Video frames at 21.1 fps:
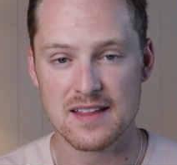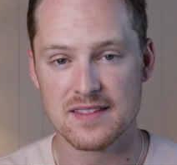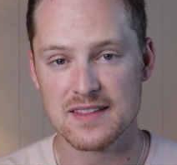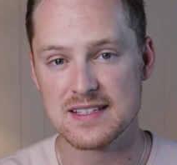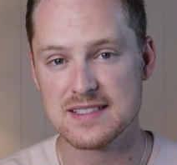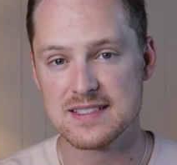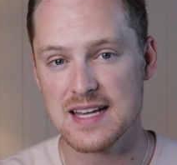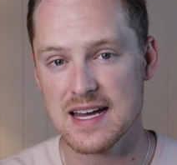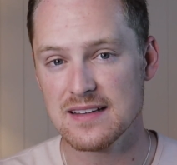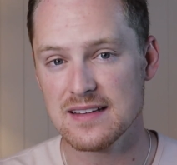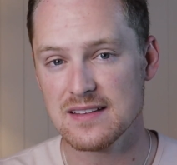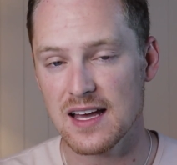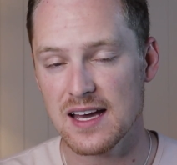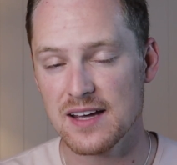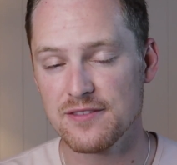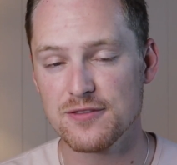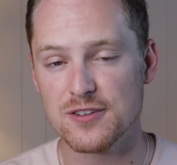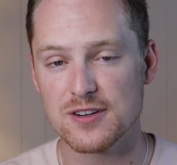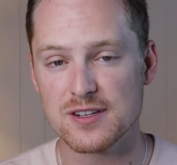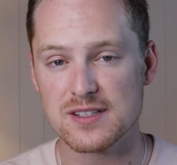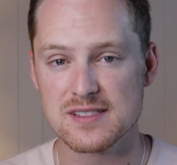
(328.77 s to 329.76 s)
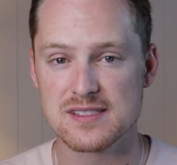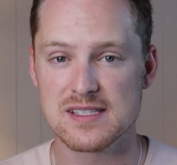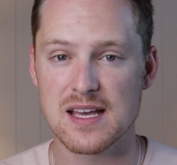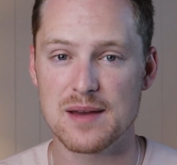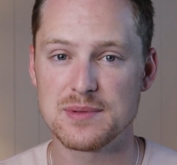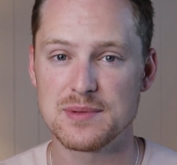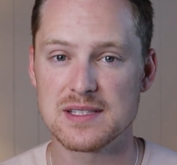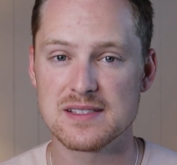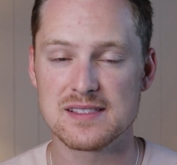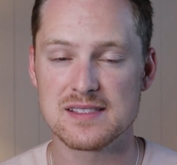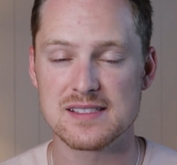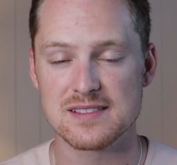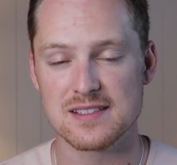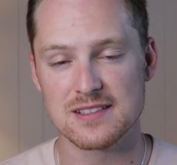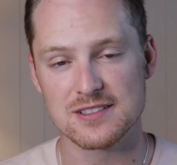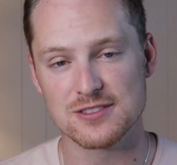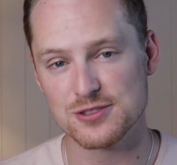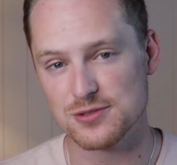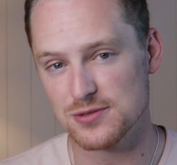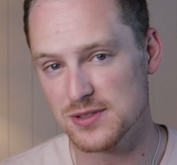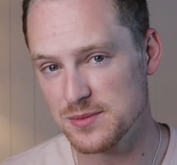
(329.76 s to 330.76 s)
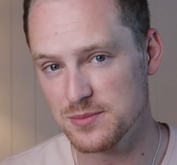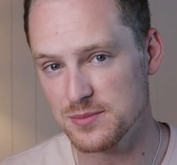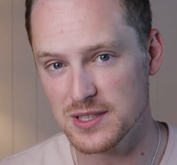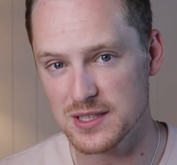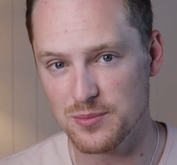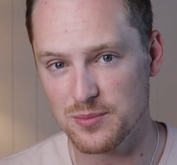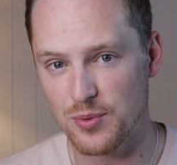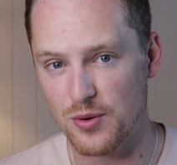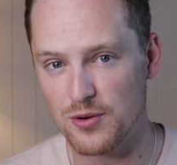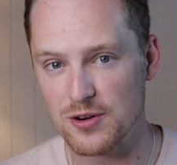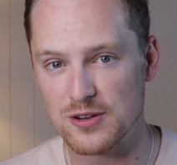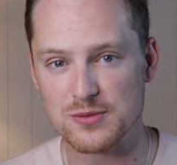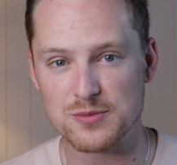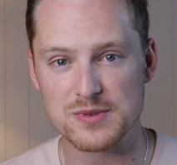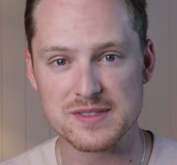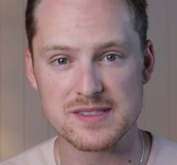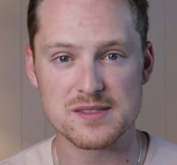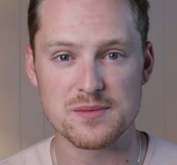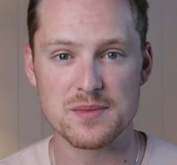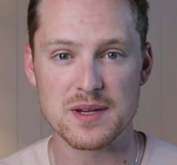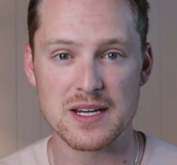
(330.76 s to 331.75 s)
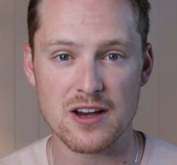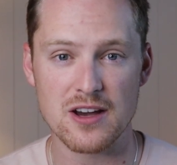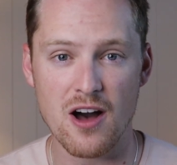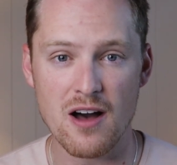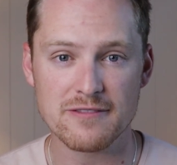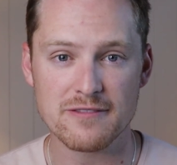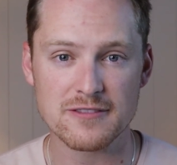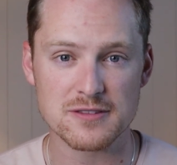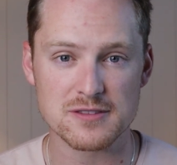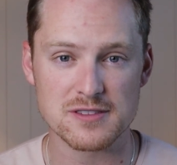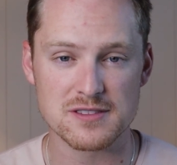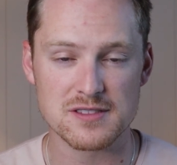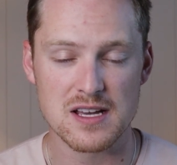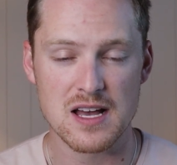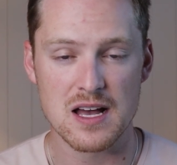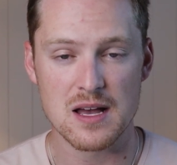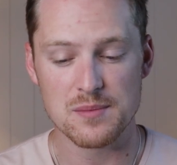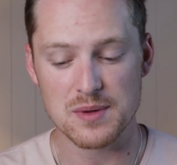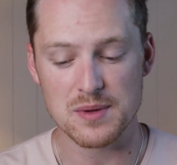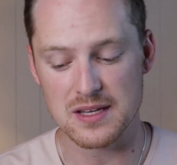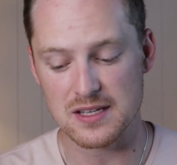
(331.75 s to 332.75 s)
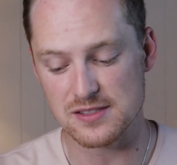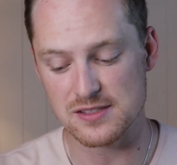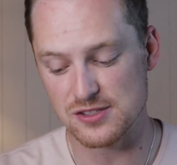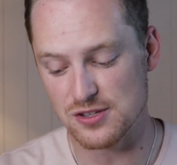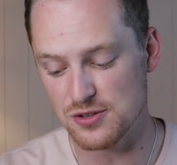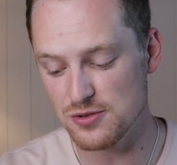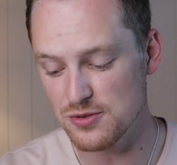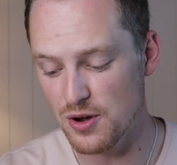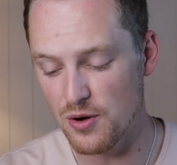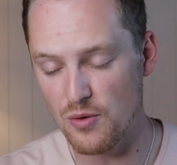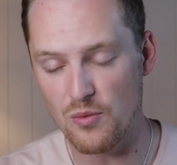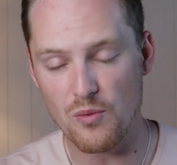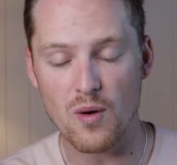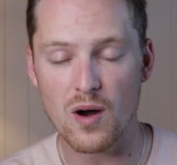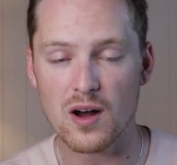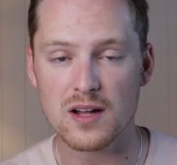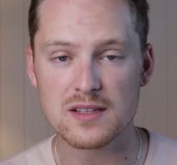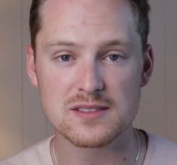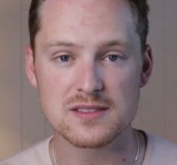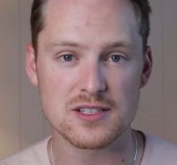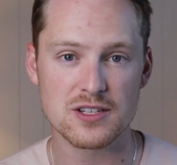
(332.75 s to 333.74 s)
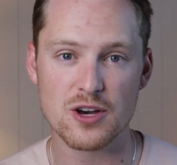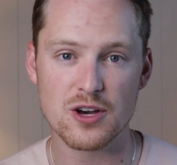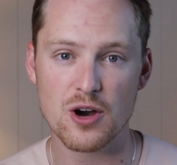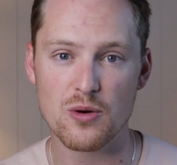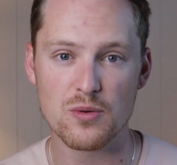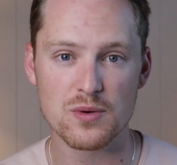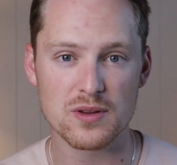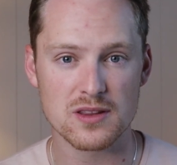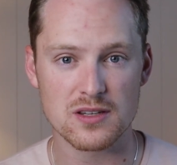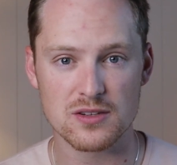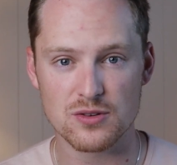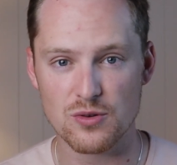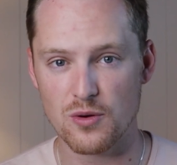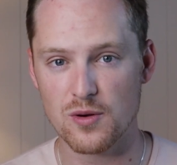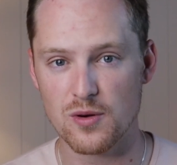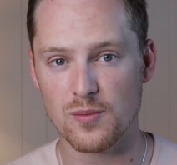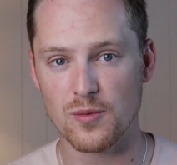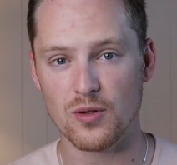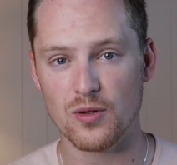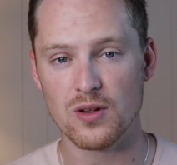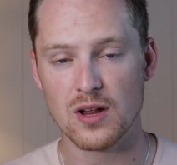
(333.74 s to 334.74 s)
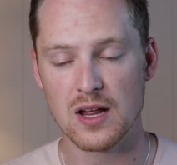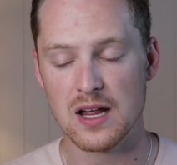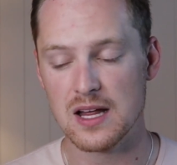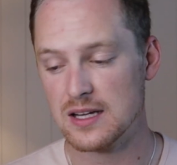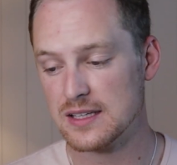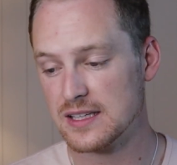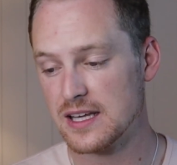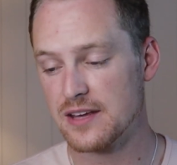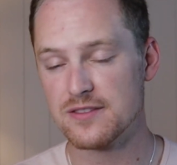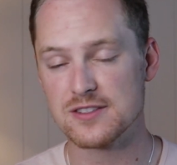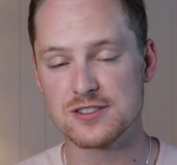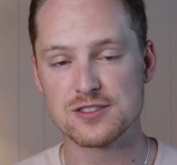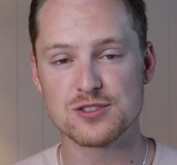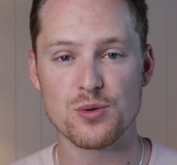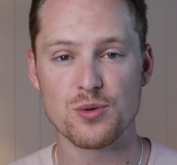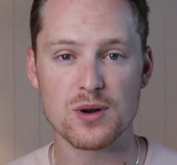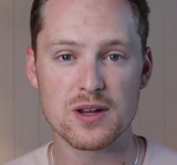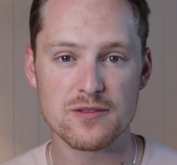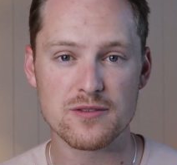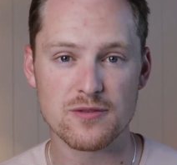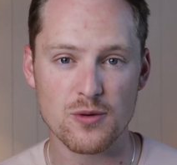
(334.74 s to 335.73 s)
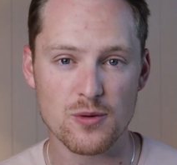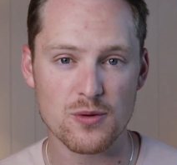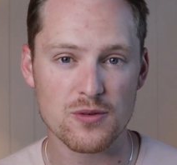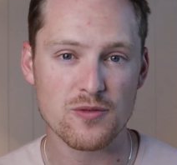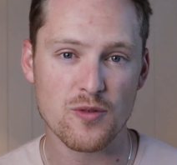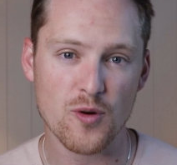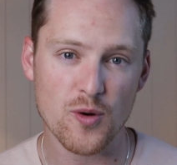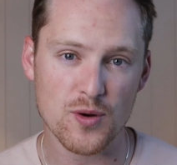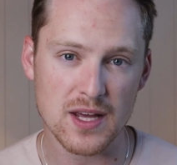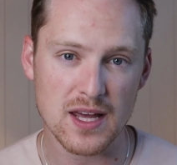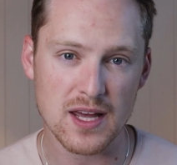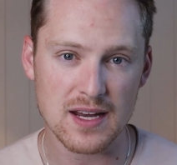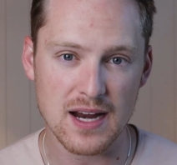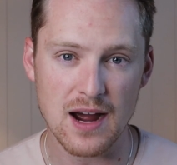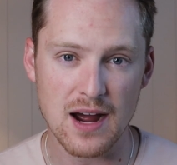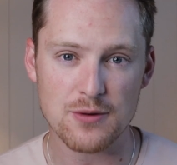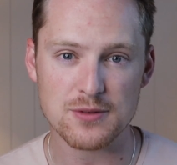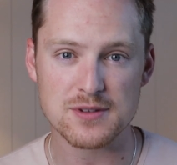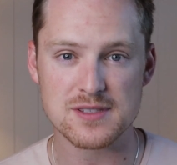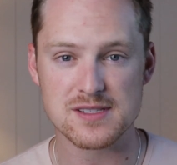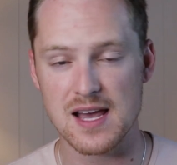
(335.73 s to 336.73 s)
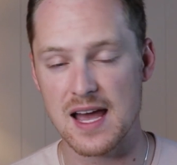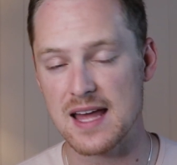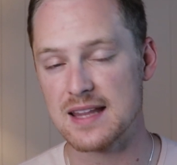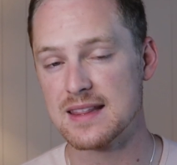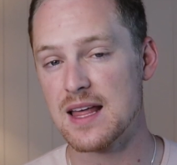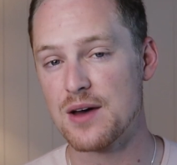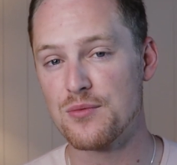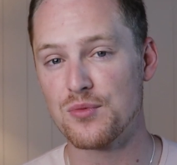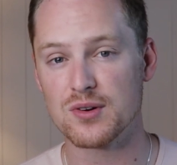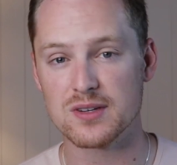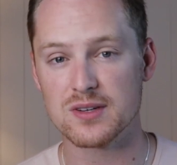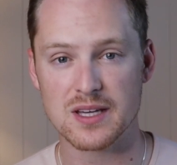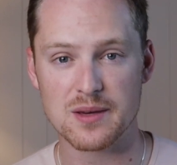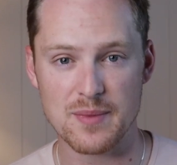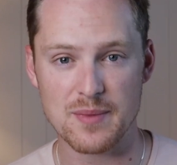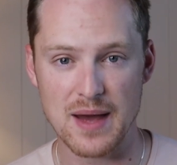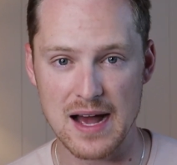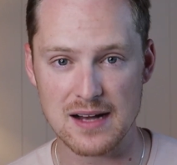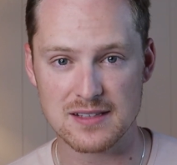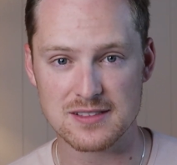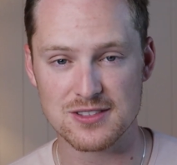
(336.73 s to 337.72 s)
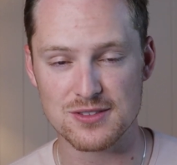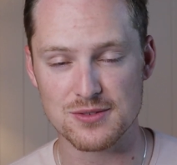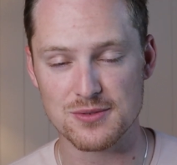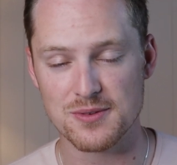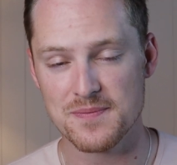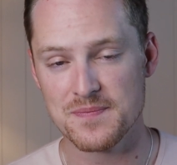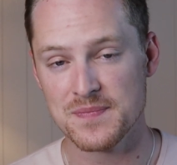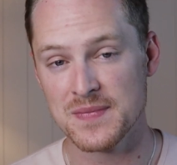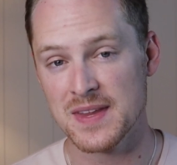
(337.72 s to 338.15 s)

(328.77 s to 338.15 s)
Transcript: The deadline for acceptance is extremely important when submitting offers because you don't want to go with the normal, give us 24 or 48 hours and then we'll get back to you.